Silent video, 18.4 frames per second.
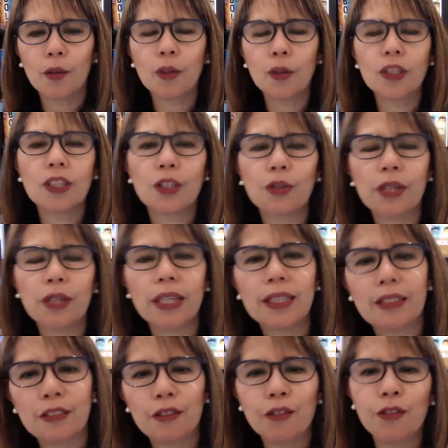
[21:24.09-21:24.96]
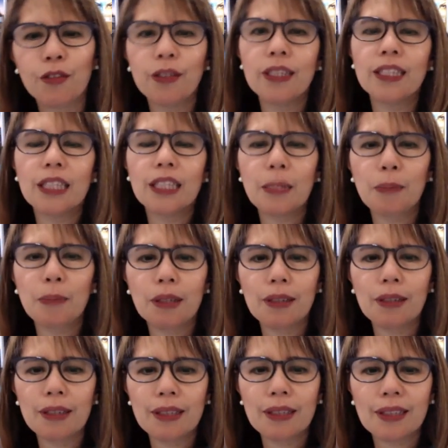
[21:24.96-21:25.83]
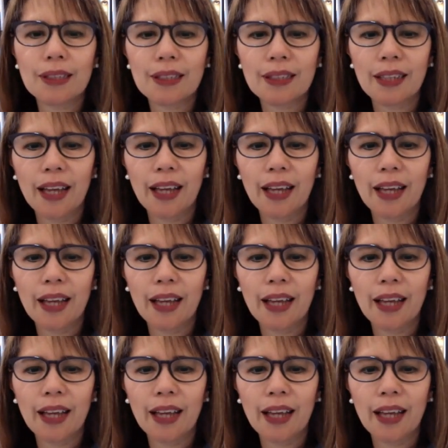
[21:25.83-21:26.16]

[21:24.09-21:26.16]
to create three separate lists,